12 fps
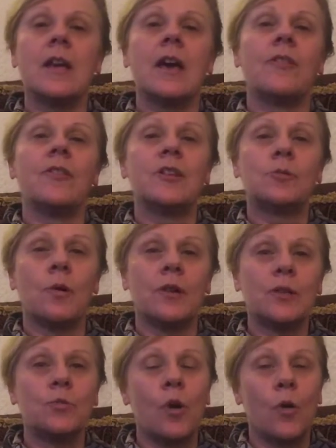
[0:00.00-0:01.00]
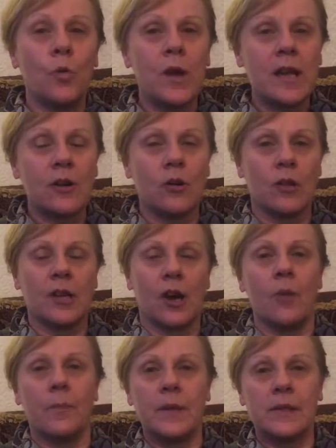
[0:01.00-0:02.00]
And this one is what we call in
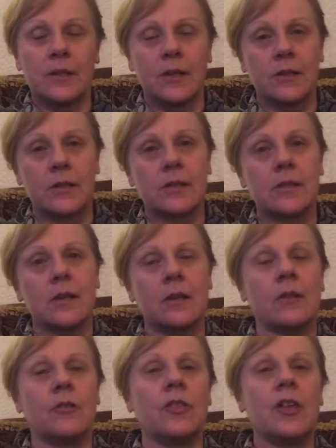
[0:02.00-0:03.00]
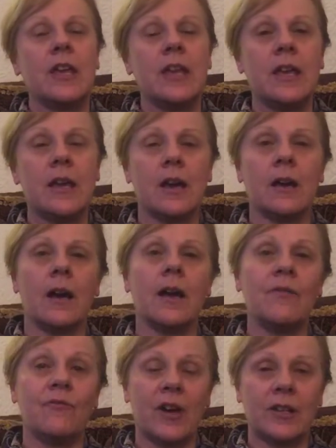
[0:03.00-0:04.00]
our business the
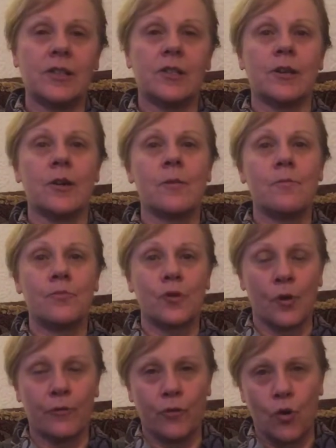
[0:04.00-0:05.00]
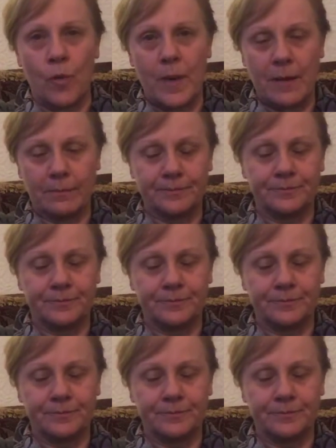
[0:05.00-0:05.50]
investor Proforma.